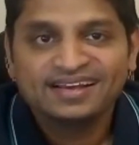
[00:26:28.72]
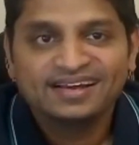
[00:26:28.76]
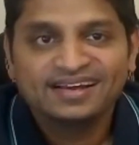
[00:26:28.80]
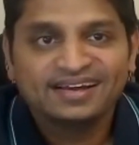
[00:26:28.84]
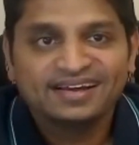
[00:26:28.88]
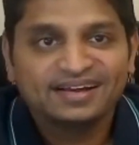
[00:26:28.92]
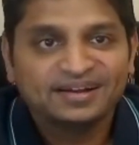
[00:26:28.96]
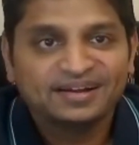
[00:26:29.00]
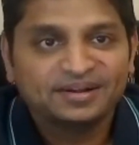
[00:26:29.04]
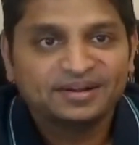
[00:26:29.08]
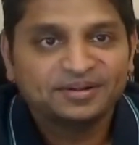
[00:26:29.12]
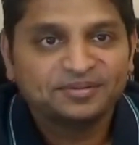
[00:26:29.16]

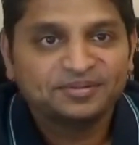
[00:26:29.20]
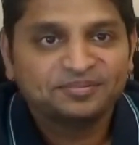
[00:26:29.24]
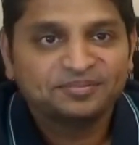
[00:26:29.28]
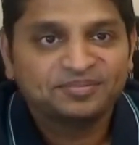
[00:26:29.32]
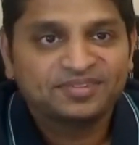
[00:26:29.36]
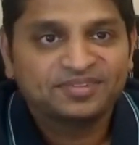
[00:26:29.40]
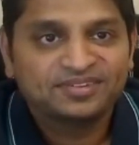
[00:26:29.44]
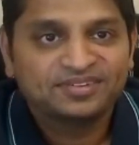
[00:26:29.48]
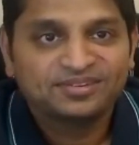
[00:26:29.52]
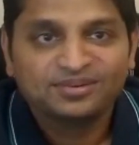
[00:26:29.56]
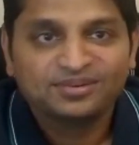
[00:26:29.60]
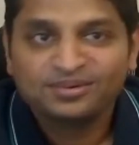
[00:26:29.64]

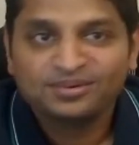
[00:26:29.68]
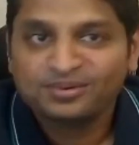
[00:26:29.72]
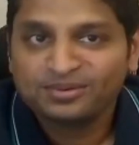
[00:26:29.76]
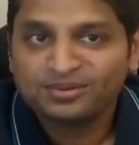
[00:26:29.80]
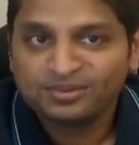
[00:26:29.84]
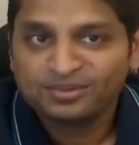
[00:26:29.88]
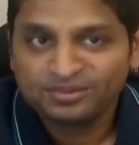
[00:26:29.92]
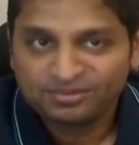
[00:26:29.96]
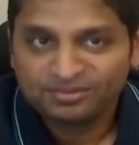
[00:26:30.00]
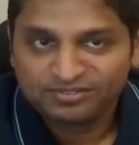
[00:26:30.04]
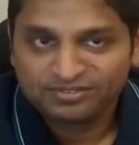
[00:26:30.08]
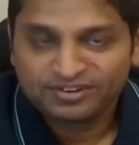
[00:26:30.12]

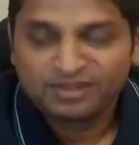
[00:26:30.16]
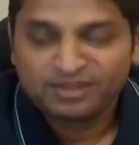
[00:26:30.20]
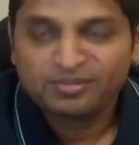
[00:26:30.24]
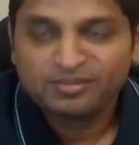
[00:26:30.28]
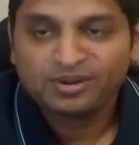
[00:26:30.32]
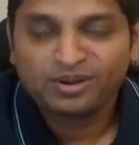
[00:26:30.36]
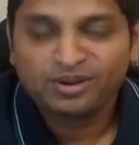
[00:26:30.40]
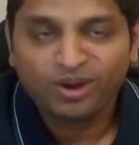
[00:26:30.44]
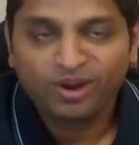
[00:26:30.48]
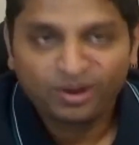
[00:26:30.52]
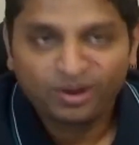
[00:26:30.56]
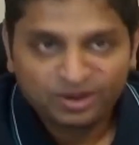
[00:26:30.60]
So from
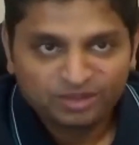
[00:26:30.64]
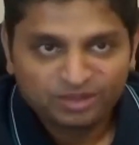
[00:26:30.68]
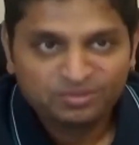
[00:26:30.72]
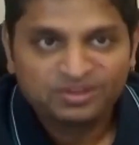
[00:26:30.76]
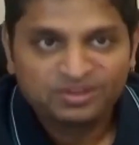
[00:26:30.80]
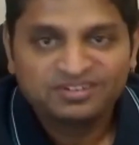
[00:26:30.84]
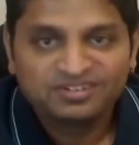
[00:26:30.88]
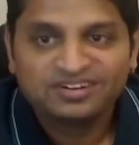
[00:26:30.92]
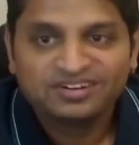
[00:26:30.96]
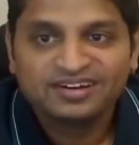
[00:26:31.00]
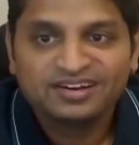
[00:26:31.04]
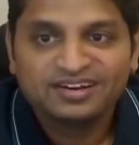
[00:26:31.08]
an
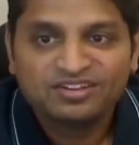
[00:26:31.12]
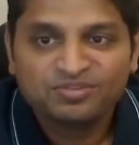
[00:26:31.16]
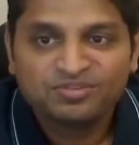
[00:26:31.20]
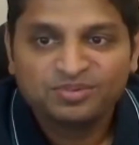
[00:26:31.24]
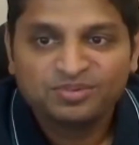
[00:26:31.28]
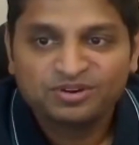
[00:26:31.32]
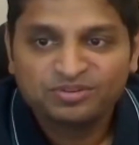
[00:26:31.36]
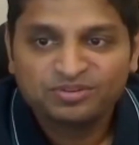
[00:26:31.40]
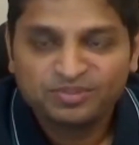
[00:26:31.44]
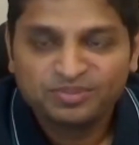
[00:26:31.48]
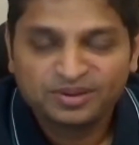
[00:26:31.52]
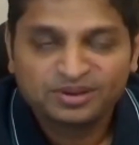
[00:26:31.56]
automation edge
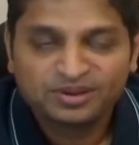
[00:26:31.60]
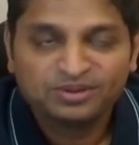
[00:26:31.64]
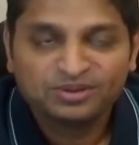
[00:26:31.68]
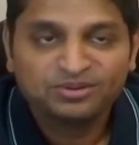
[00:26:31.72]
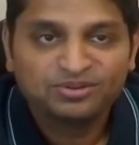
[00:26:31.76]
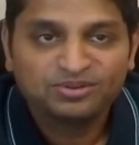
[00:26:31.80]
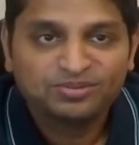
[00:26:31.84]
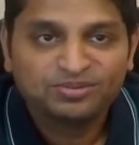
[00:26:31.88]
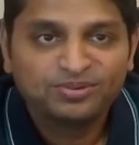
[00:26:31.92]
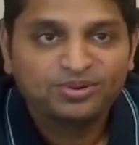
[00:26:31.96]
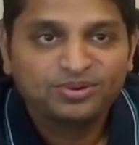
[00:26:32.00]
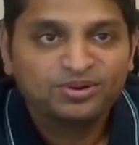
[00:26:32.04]
perspective,
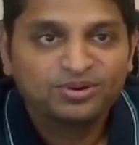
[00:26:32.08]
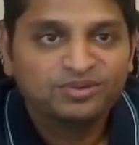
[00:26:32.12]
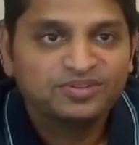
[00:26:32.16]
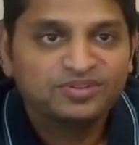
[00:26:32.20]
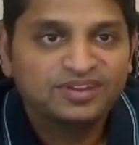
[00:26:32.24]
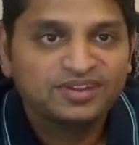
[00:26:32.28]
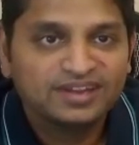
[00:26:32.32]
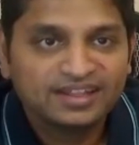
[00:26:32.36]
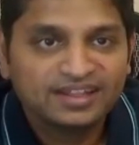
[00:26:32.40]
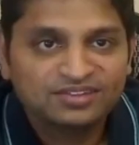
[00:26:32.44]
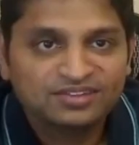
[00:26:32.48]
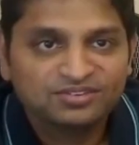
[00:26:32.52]
you spoke of
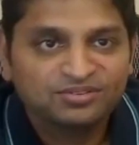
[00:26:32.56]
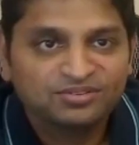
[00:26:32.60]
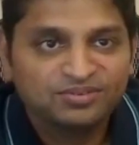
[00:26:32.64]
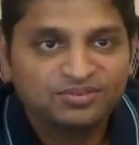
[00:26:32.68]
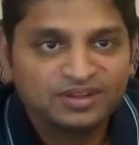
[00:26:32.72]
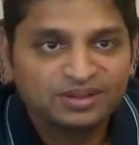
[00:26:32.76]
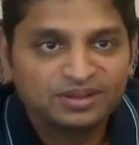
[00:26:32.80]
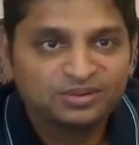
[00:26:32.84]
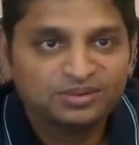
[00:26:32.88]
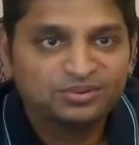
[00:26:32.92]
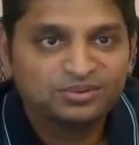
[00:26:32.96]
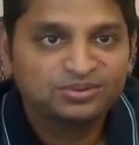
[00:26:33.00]
the next
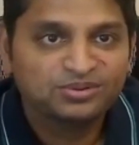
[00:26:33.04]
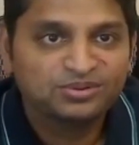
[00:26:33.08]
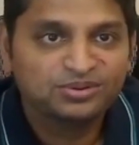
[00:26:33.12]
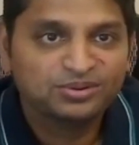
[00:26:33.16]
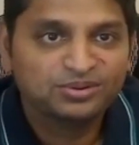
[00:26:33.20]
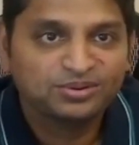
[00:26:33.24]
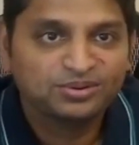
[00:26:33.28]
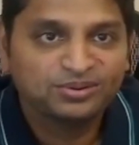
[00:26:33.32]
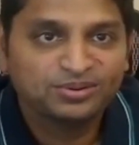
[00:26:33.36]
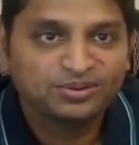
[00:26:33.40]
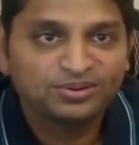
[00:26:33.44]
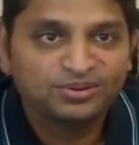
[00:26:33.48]
wave.
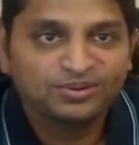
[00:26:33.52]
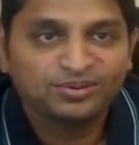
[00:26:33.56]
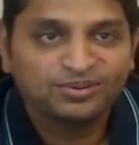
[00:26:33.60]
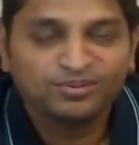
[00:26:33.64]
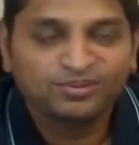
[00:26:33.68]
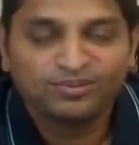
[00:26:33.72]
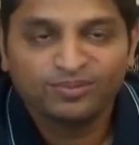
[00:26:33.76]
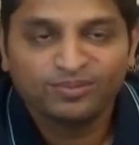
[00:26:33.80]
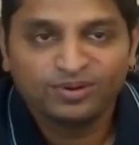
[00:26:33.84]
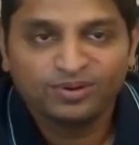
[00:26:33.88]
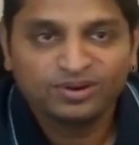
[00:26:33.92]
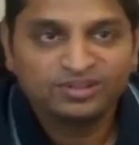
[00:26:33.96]
So
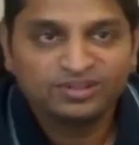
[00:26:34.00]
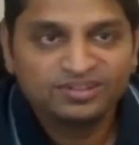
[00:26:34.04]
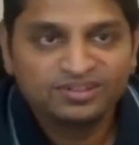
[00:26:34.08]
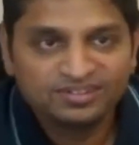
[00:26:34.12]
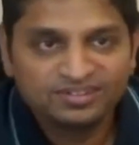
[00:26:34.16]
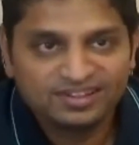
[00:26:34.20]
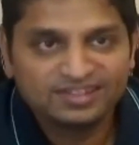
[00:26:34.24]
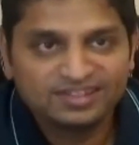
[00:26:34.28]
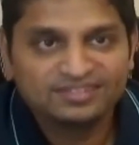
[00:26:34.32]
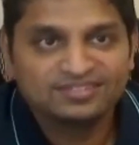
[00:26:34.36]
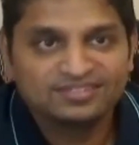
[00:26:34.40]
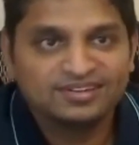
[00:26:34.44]
what are the
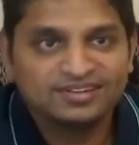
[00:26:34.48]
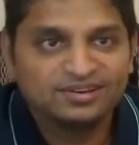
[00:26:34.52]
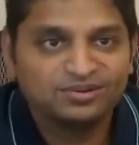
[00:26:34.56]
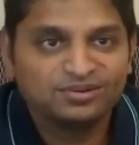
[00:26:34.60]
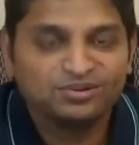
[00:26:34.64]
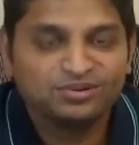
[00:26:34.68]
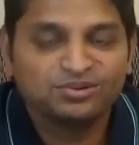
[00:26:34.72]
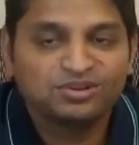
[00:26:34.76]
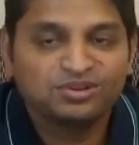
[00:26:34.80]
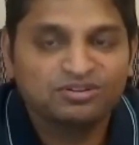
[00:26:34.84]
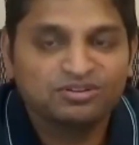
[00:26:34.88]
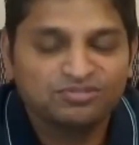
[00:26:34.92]
things that you're
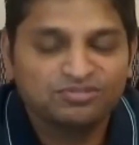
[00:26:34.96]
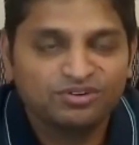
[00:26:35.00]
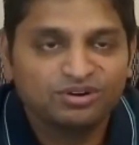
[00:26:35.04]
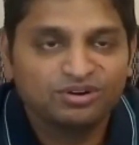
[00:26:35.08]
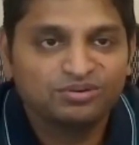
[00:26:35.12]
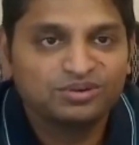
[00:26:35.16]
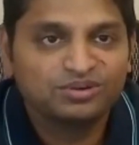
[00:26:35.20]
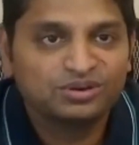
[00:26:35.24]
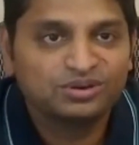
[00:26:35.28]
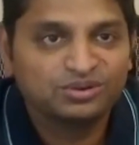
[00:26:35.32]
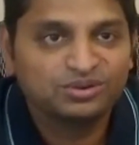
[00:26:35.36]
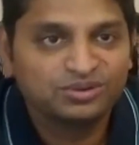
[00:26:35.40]
looking
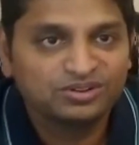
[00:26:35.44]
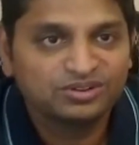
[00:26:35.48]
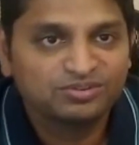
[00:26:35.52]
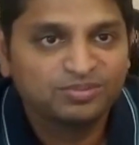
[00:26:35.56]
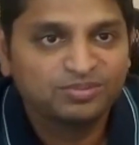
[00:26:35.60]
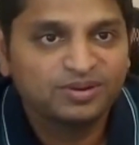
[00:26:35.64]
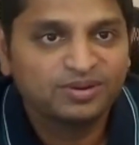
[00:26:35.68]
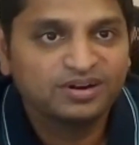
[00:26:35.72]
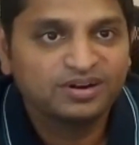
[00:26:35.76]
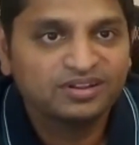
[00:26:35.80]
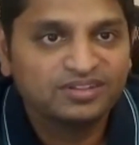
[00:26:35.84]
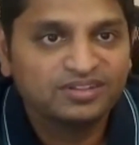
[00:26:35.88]
forward to as
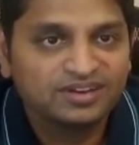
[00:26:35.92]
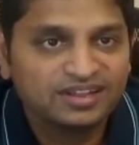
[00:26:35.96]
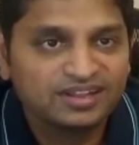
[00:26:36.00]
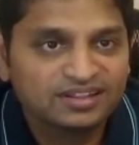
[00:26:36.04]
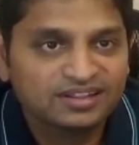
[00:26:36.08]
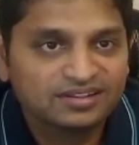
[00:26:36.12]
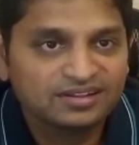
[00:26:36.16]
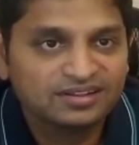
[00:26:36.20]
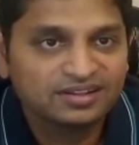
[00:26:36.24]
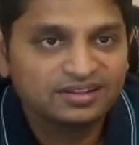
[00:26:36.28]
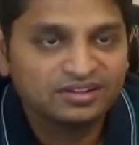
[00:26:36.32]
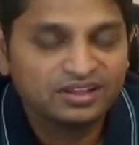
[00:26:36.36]
part of the
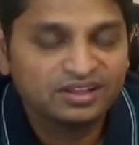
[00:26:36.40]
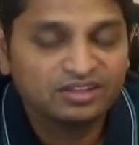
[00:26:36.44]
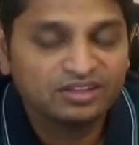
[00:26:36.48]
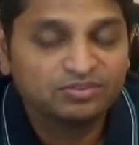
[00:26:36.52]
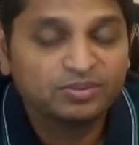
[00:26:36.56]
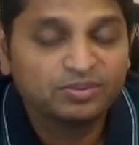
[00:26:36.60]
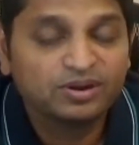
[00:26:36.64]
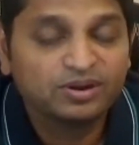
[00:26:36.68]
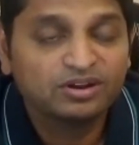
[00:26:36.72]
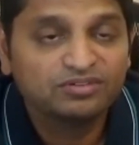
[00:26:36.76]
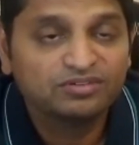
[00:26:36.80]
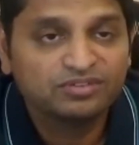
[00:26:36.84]
next, as
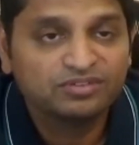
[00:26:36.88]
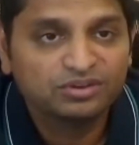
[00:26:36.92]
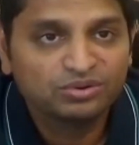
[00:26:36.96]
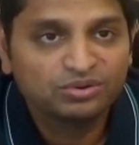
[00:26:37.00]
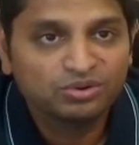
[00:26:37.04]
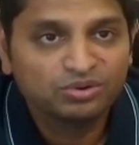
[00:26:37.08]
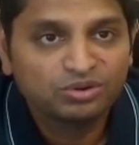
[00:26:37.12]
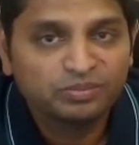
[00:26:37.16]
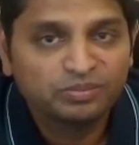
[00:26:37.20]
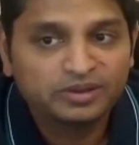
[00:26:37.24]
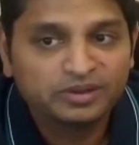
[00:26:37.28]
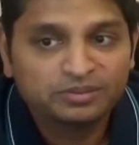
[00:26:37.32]
part of your
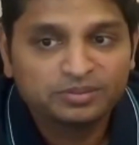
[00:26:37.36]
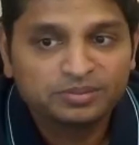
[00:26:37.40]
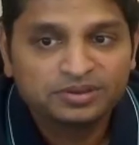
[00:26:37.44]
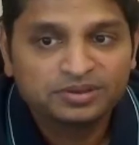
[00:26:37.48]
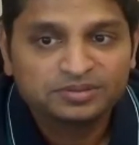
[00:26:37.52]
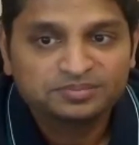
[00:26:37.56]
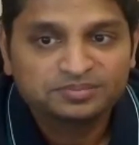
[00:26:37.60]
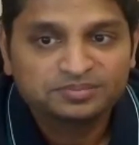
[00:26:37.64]
roadmap?